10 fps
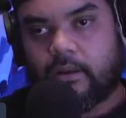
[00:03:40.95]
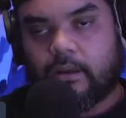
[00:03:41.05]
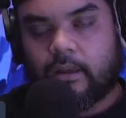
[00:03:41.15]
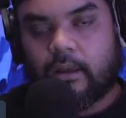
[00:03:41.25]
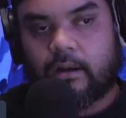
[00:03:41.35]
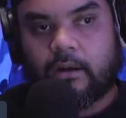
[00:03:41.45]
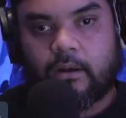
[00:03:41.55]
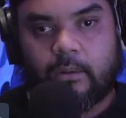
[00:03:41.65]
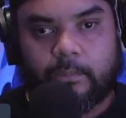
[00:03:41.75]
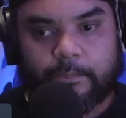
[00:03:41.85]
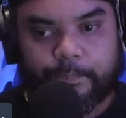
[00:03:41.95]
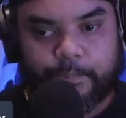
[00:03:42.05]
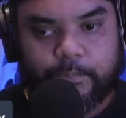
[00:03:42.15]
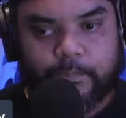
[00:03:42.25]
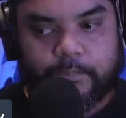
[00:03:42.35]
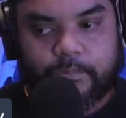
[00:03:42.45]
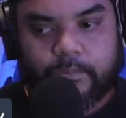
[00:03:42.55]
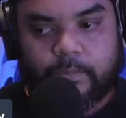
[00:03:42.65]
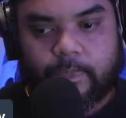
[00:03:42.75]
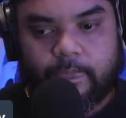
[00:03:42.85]
and
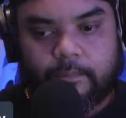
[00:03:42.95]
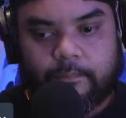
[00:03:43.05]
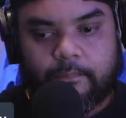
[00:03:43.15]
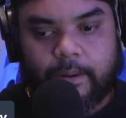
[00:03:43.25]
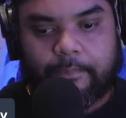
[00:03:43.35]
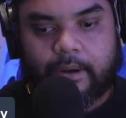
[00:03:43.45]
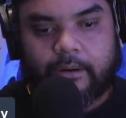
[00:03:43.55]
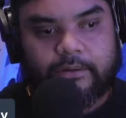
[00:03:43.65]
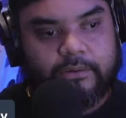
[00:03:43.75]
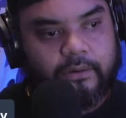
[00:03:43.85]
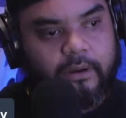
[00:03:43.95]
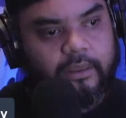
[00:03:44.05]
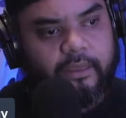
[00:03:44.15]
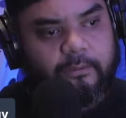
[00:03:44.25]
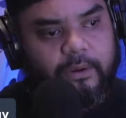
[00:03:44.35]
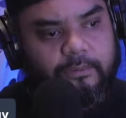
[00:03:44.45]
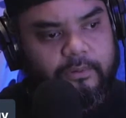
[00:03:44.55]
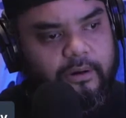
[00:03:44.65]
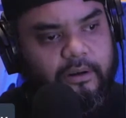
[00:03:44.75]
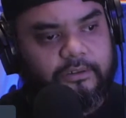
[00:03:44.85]
my parents, I think we
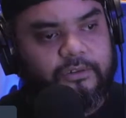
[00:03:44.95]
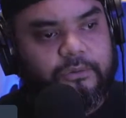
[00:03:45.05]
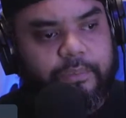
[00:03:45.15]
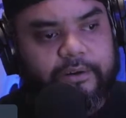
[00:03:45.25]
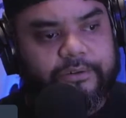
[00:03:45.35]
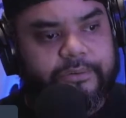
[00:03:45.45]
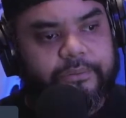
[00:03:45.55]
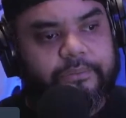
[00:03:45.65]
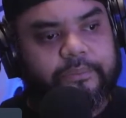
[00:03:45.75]
were in a two-bedroom,